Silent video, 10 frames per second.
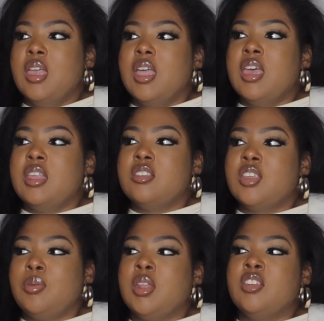And
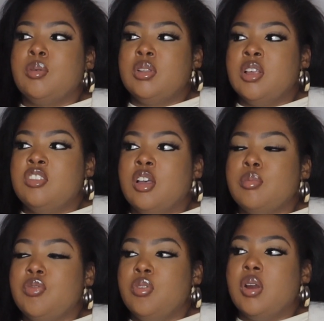something else I want to touch on
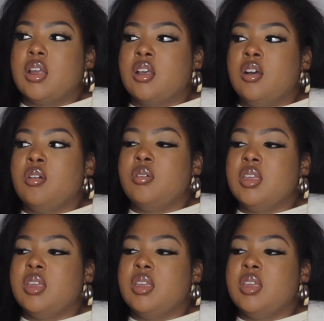before I go